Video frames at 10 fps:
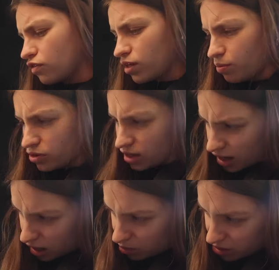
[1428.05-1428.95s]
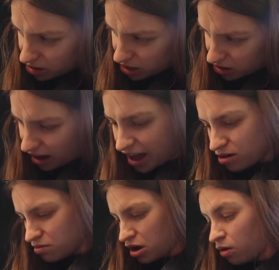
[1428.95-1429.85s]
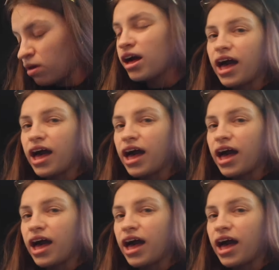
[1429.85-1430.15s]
if they put the caramel in here. I don't know.